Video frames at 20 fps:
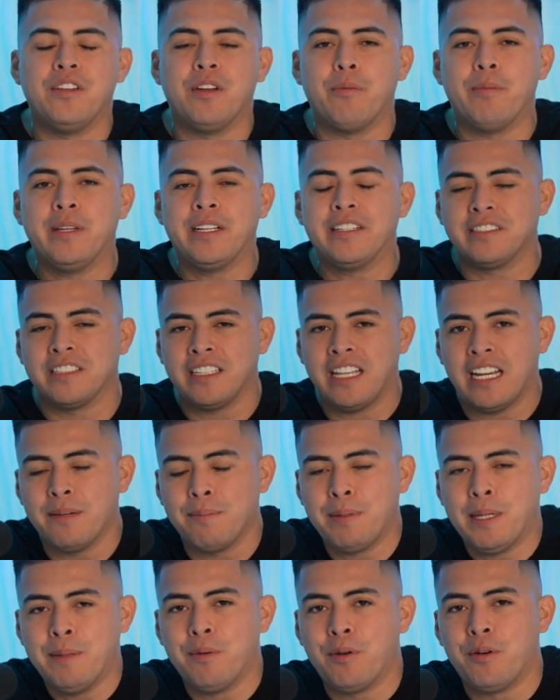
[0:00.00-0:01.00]
Because a lot of
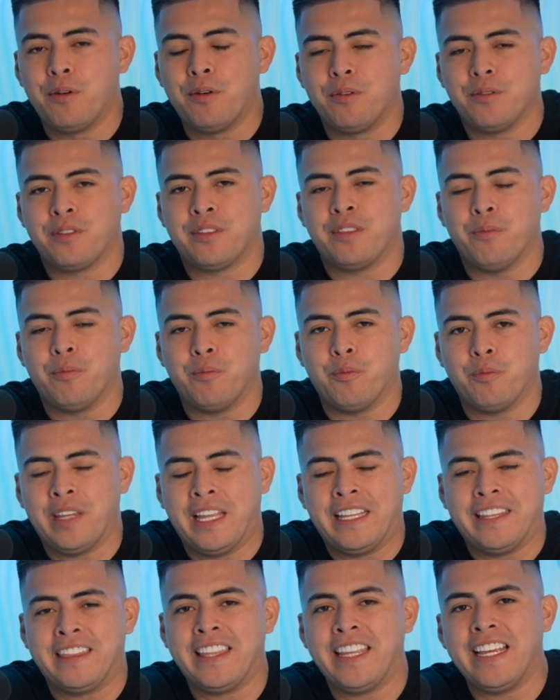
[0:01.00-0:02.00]
people
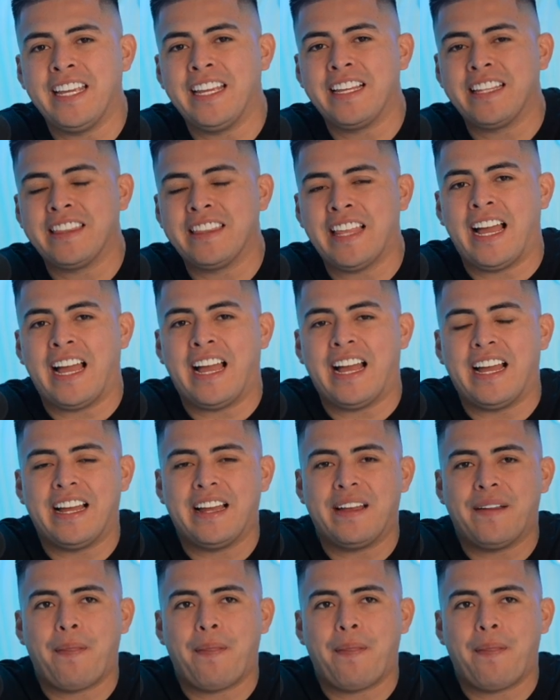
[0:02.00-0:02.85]
they think that